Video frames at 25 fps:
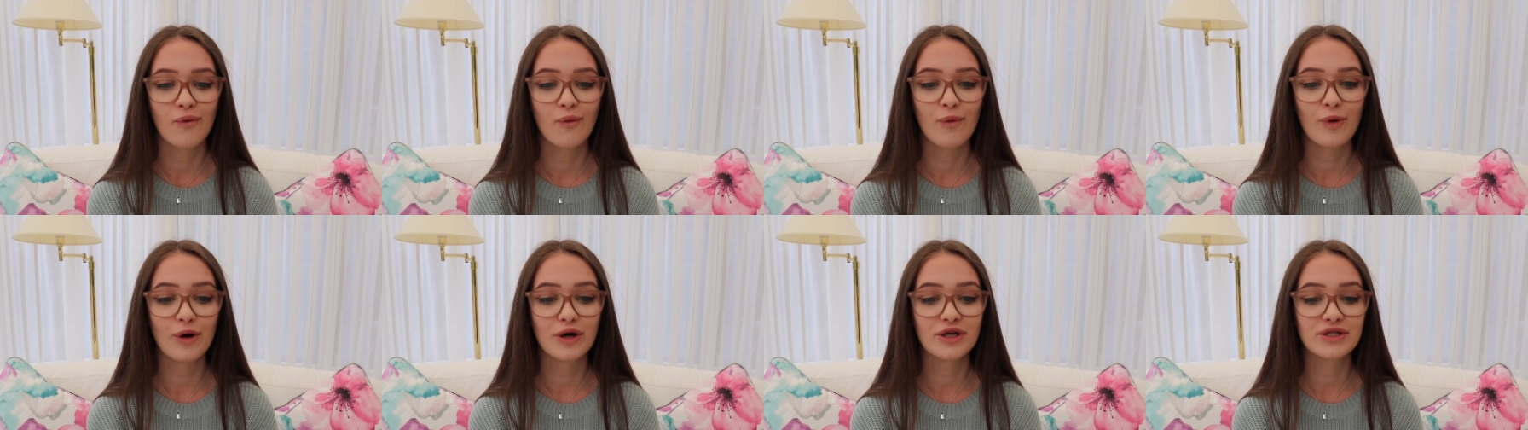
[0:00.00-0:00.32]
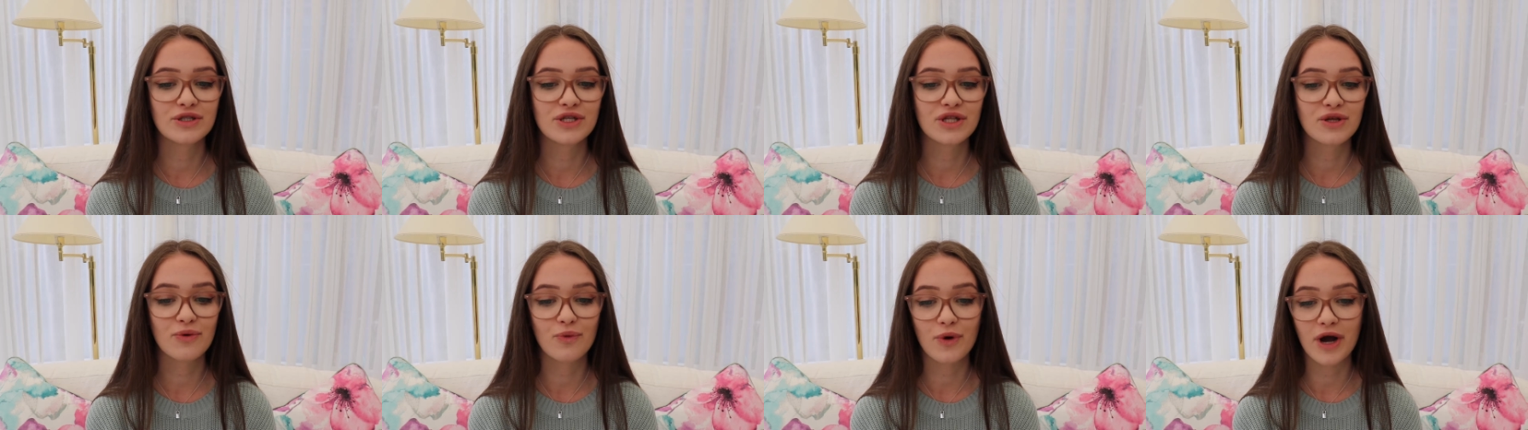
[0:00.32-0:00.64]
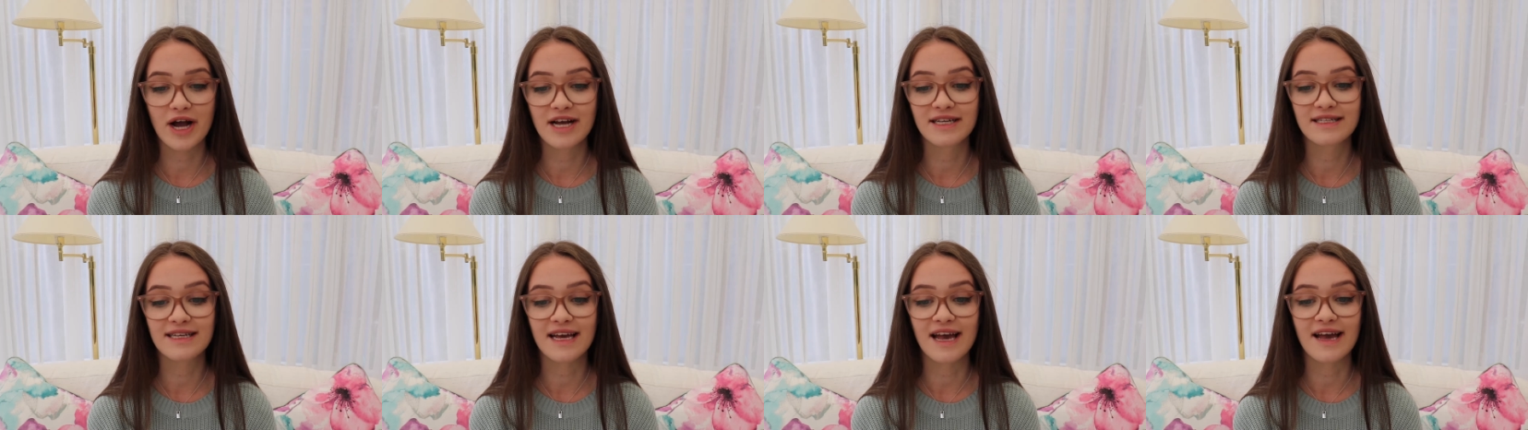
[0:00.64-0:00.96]
was the
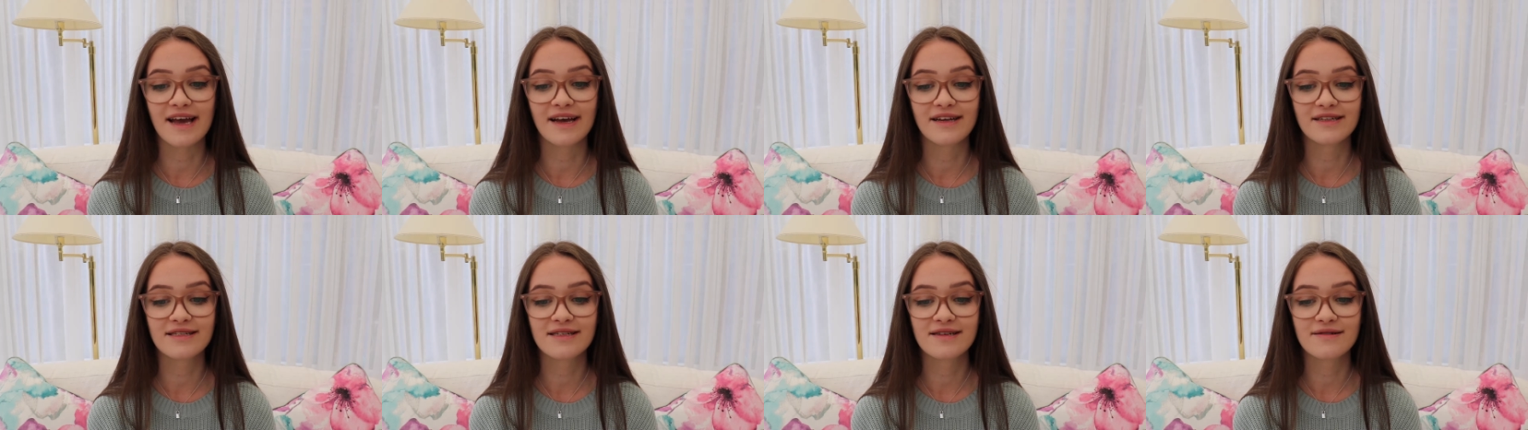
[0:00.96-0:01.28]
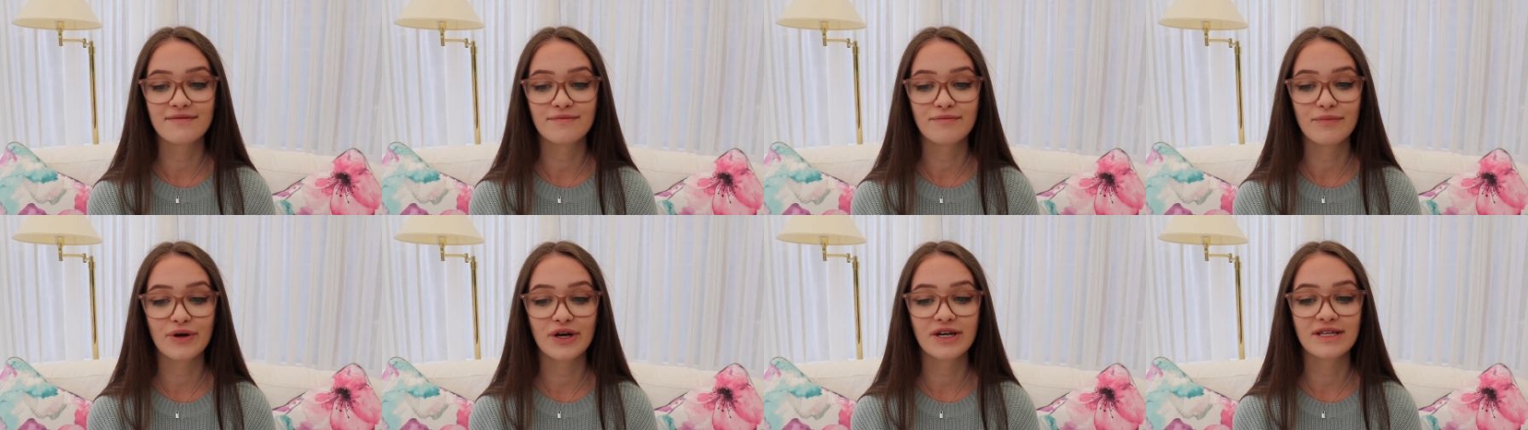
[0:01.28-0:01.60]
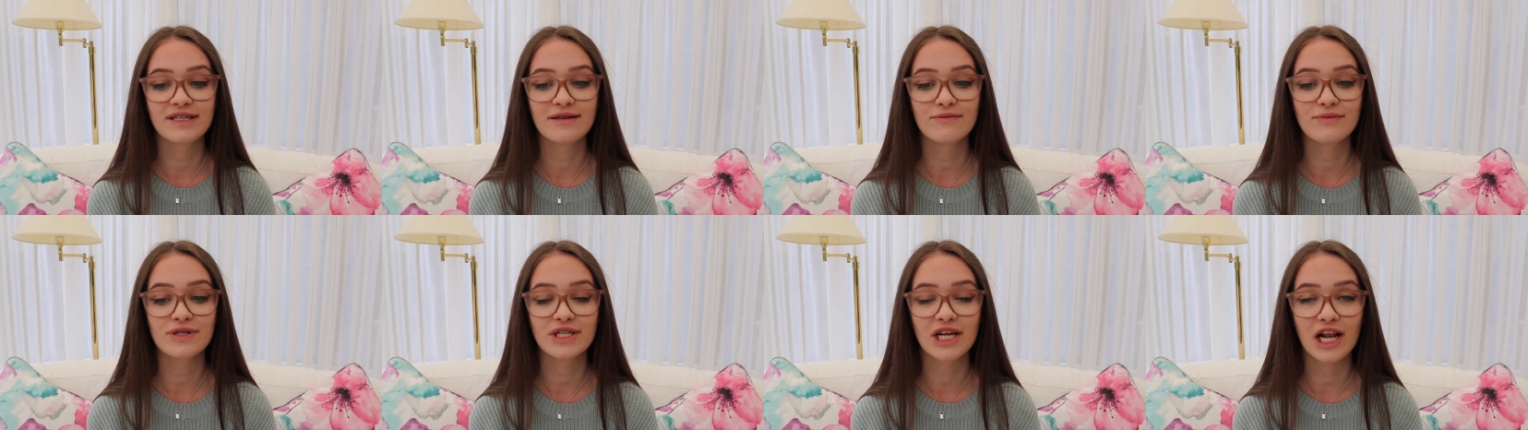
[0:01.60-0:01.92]
worst hit
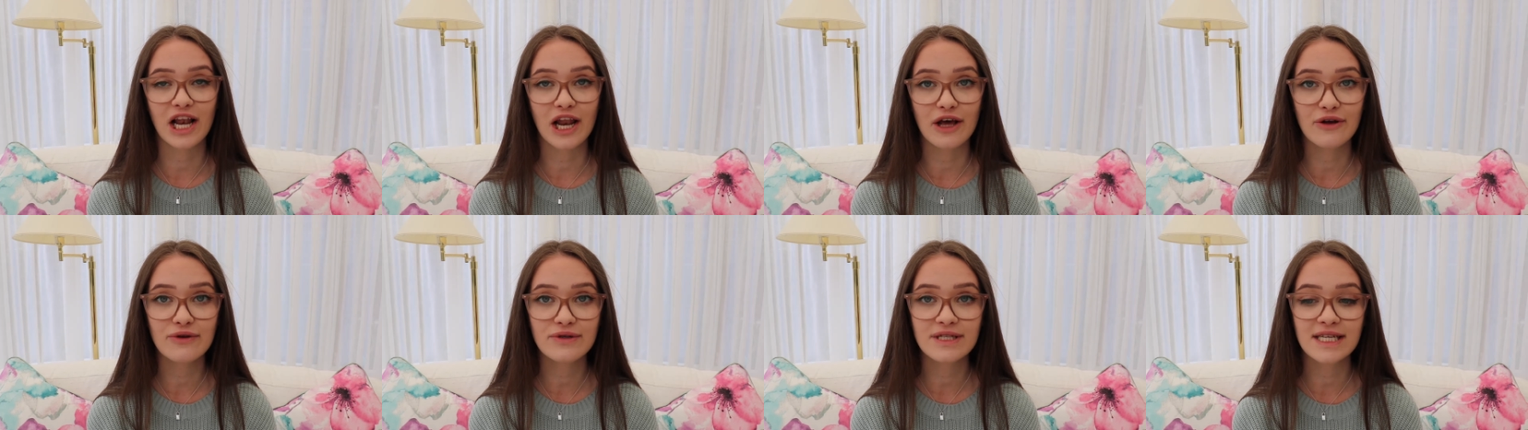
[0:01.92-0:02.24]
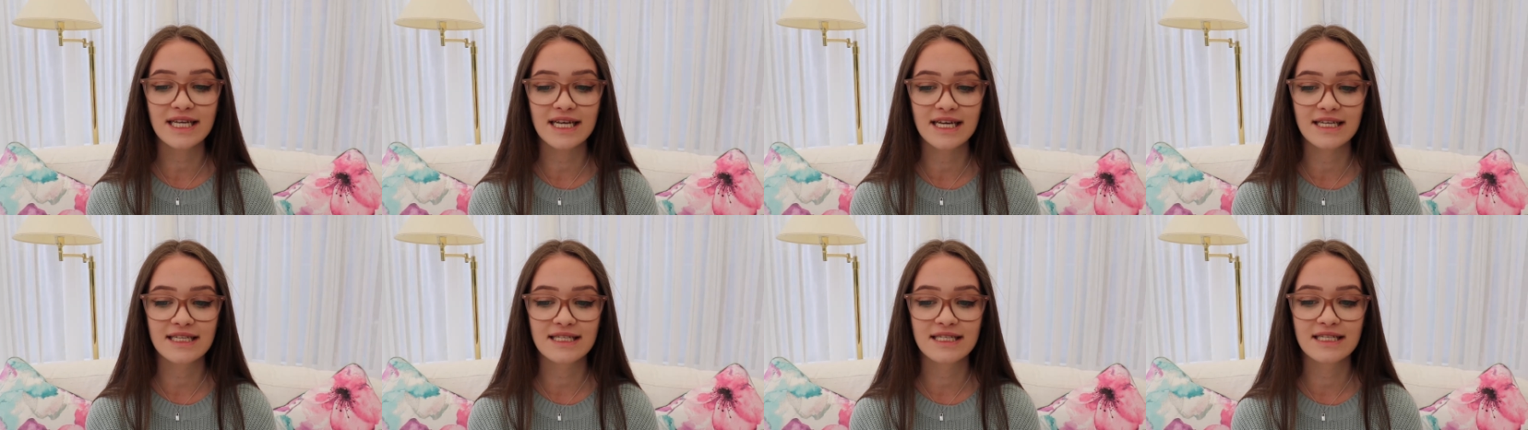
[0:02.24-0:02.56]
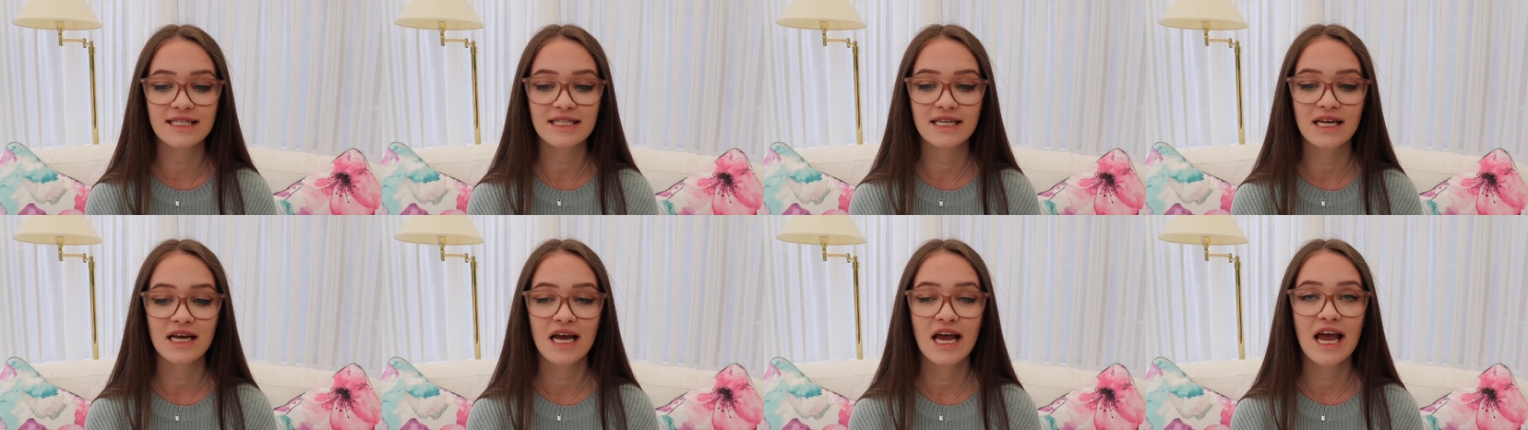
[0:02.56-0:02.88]
because it was
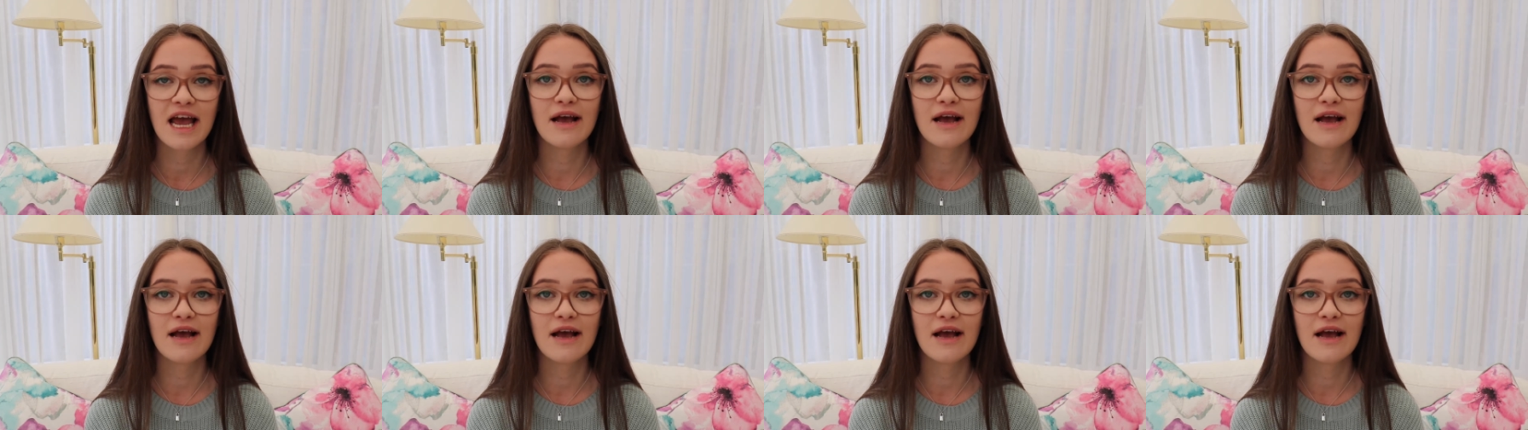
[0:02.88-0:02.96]
closest